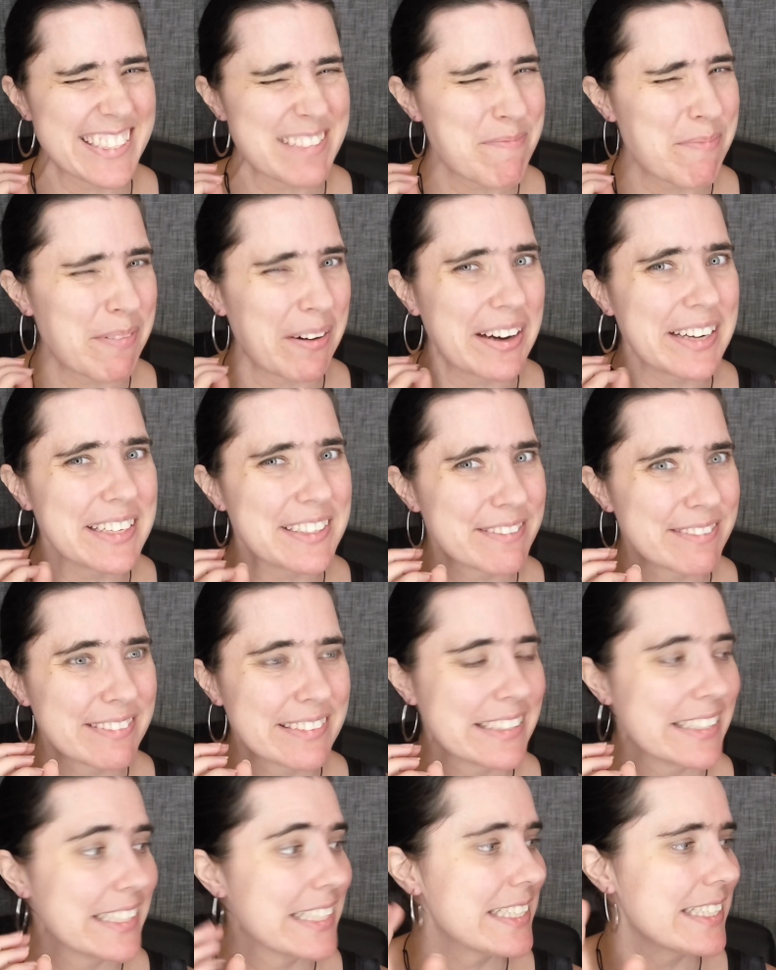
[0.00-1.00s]
The
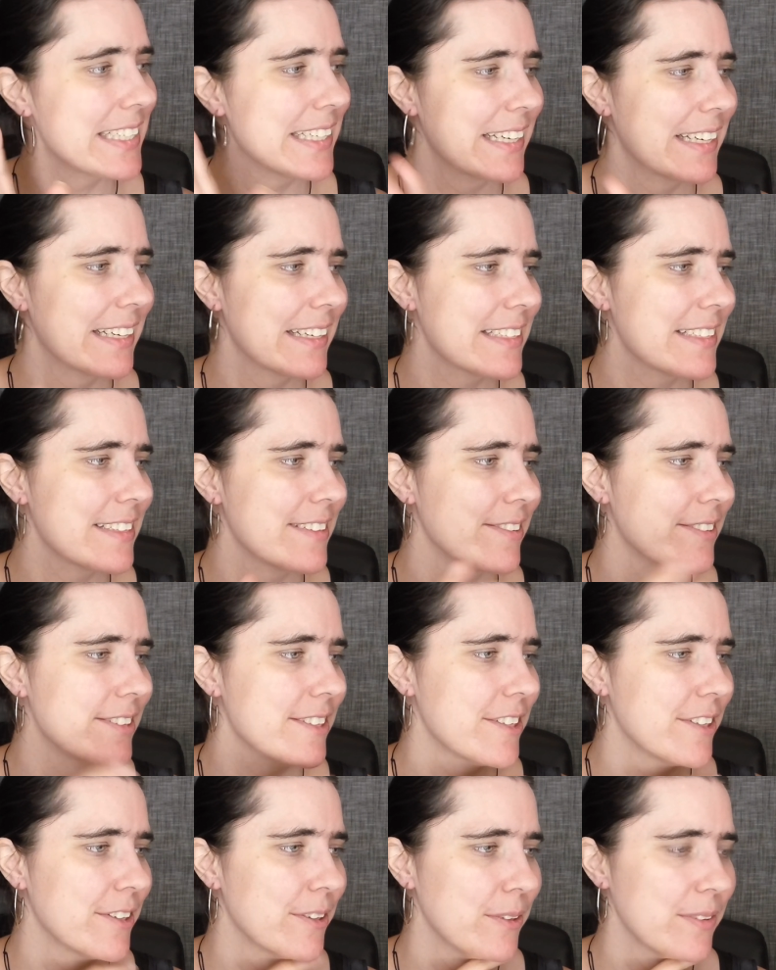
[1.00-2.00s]
brights really didn't
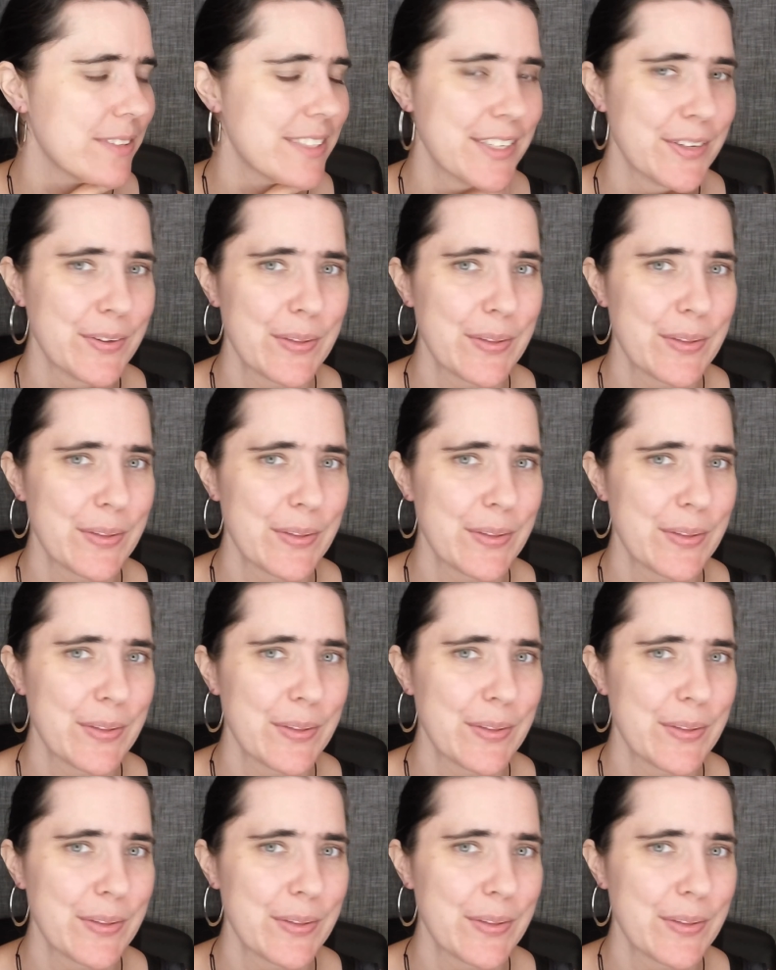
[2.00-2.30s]
suit you,